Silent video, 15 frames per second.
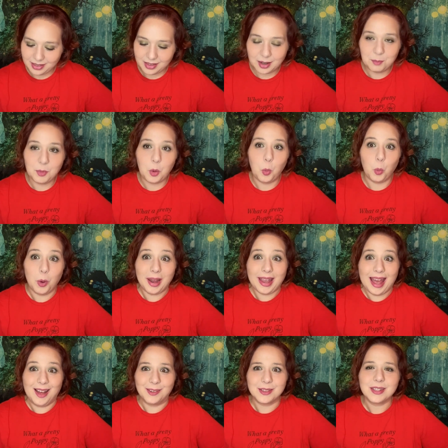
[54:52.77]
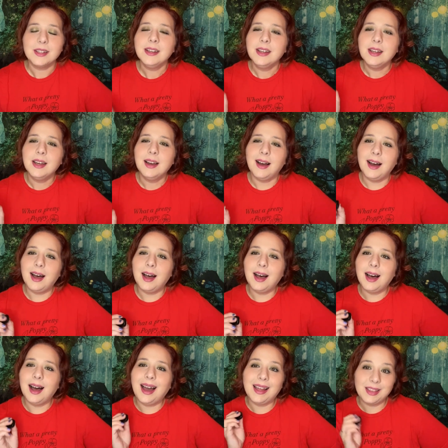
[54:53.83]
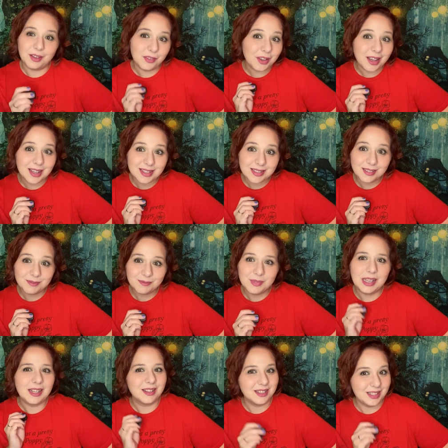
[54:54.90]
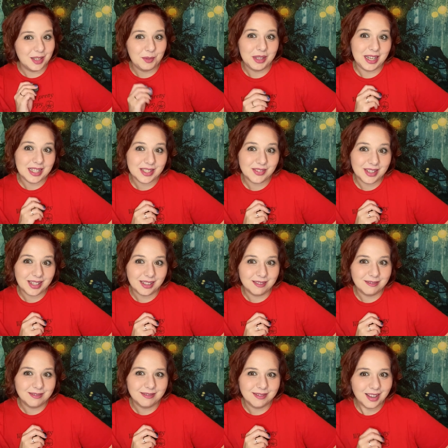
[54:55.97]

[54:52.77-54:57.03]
and then I'm gonna wig out. Uh, I love you guys and I'll see you in my next video.